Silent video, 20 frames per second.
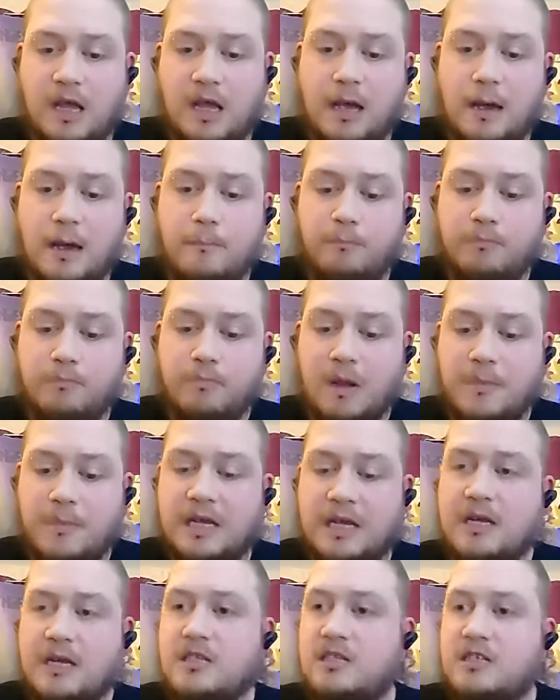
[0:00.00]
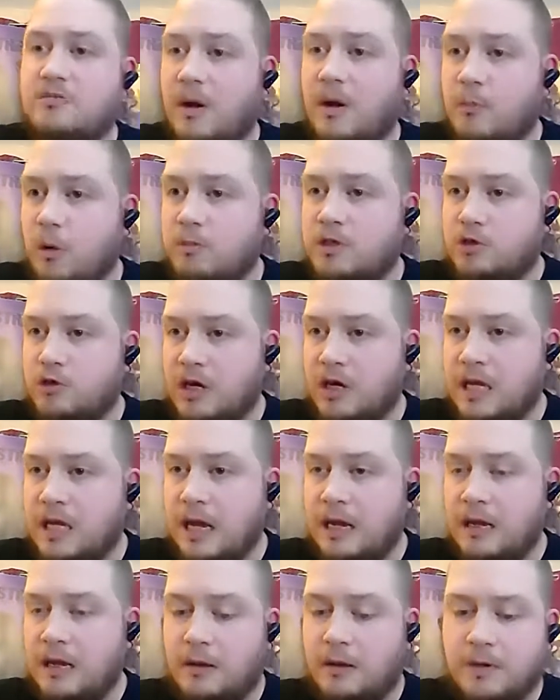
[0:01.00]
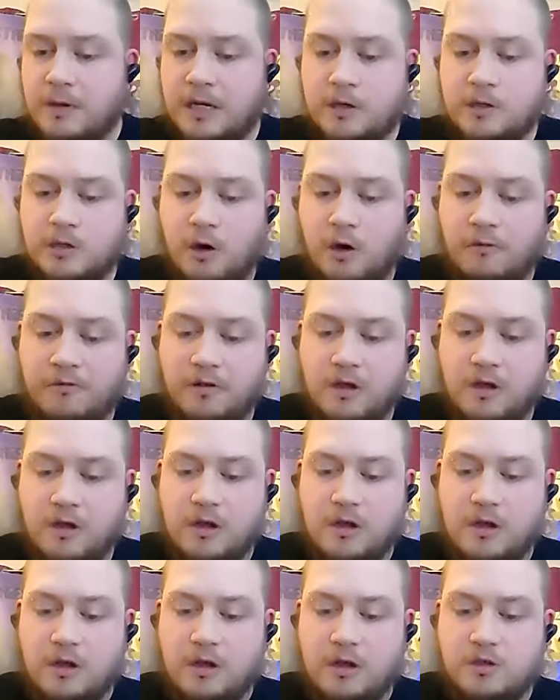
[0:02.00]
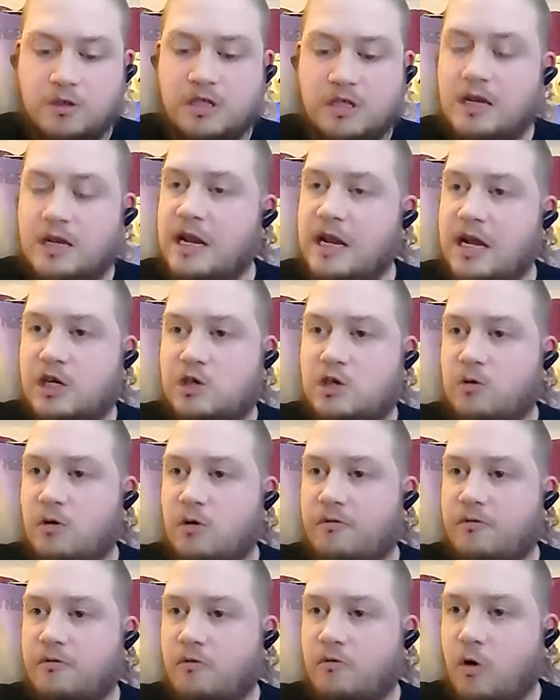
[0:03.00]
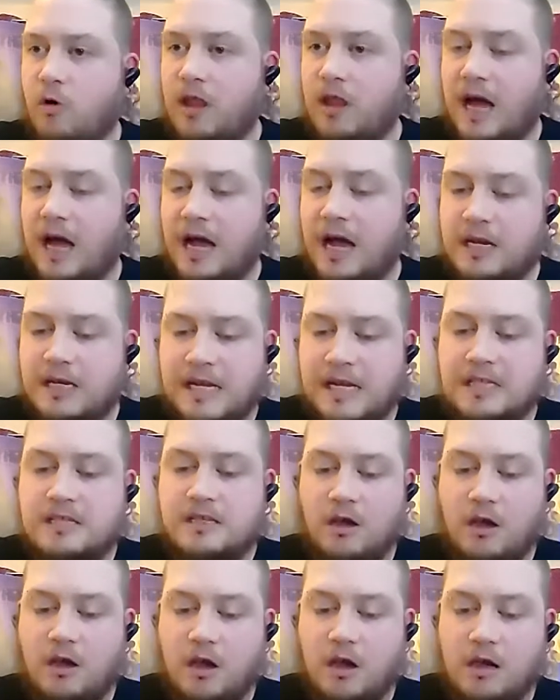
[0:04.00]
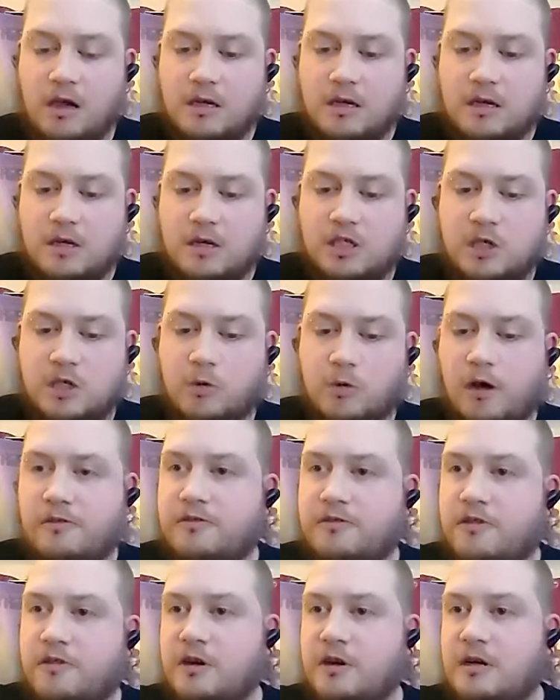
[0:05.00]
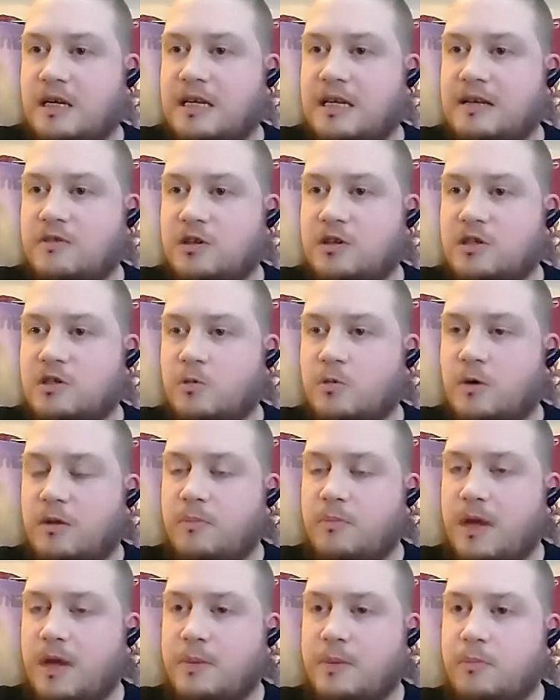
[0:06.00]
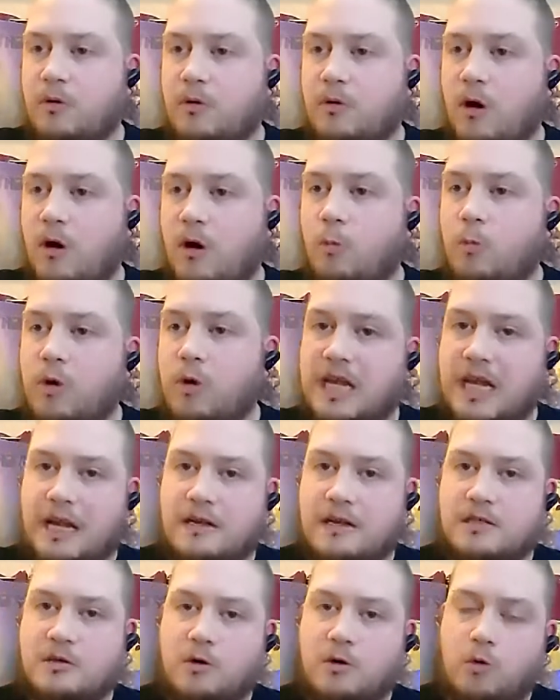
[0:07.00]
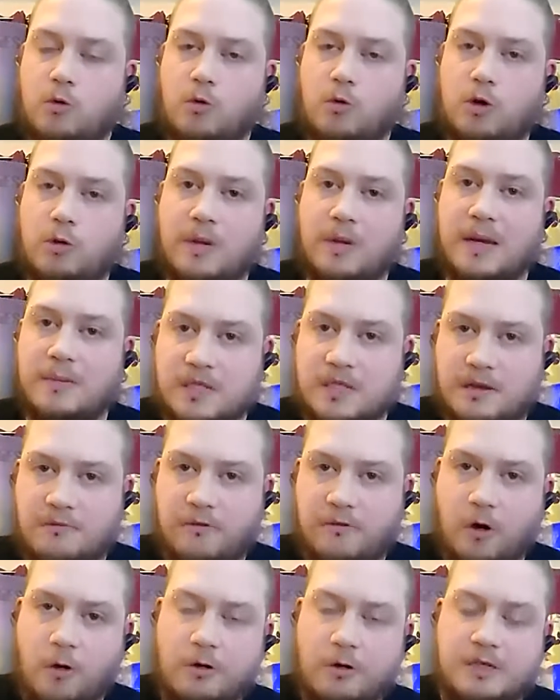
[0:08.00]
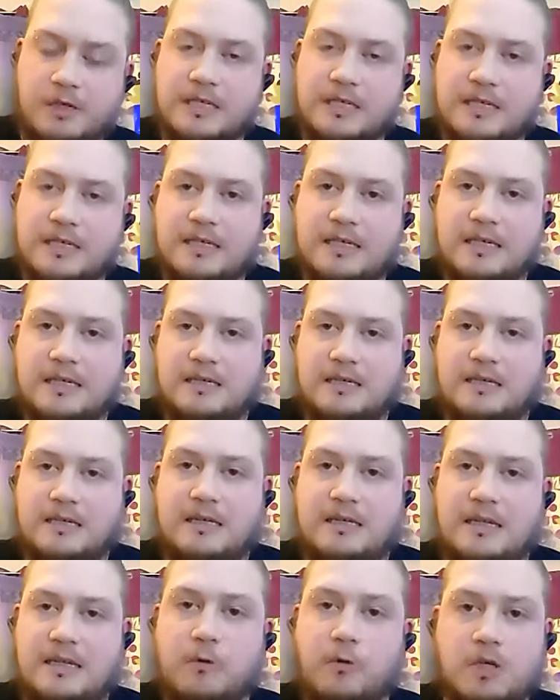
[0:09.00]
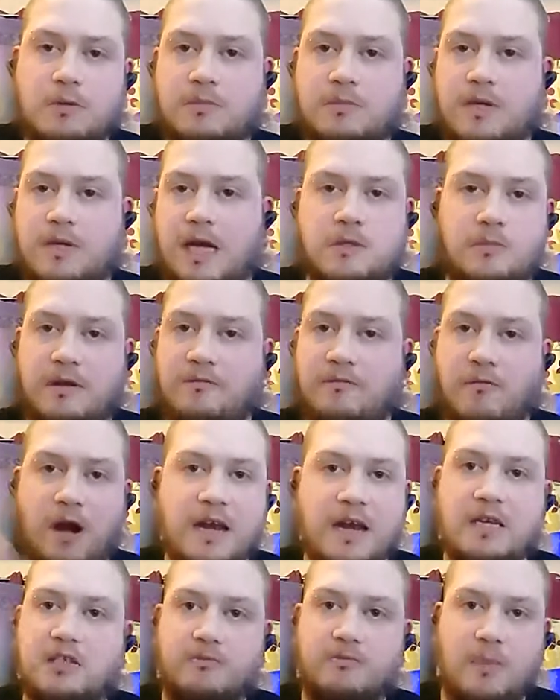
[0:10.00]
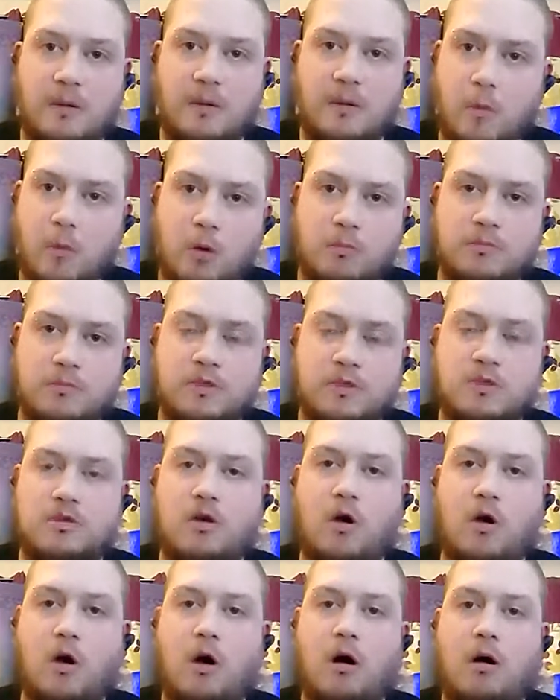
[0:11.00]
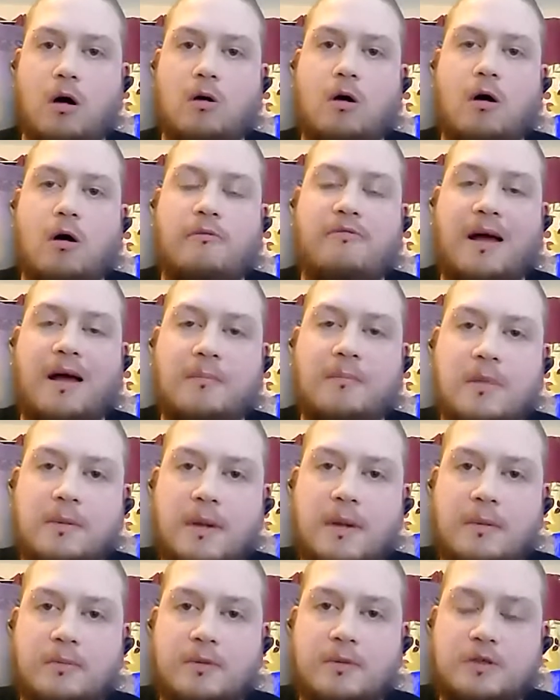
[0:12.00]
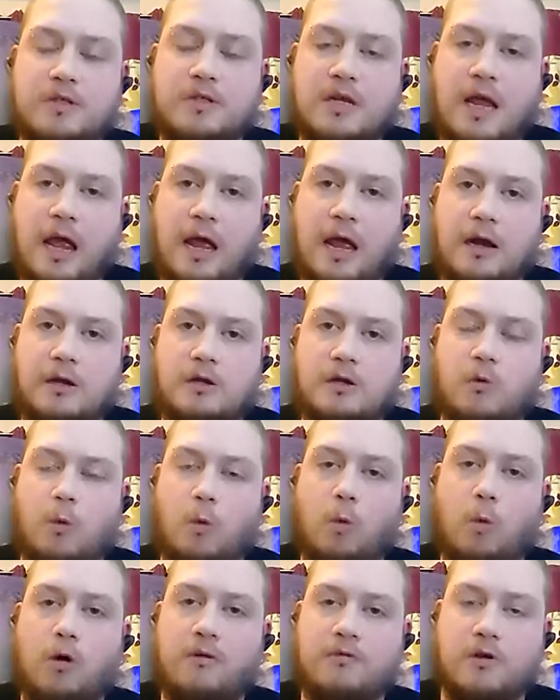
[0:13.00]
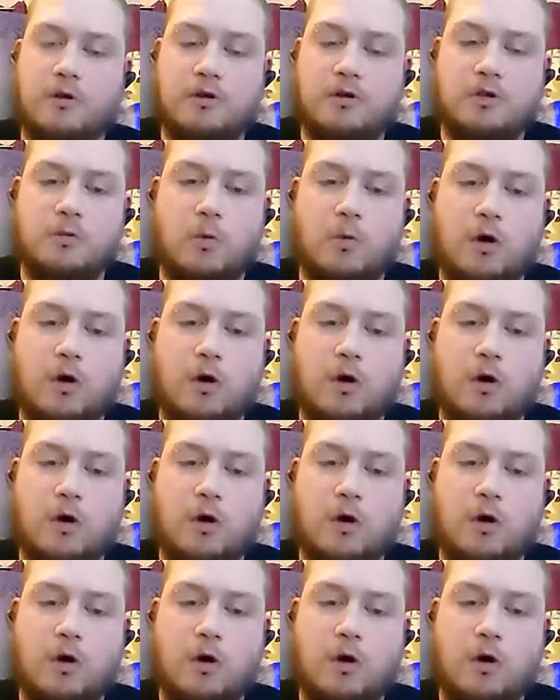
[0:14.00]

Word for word: um, because of my mum's drinking and because of just the nature of, of what that did to her she would often leave us with people on weekends who would babysit for us. They would sometimes be friends of my mum's or, or family members. And one of those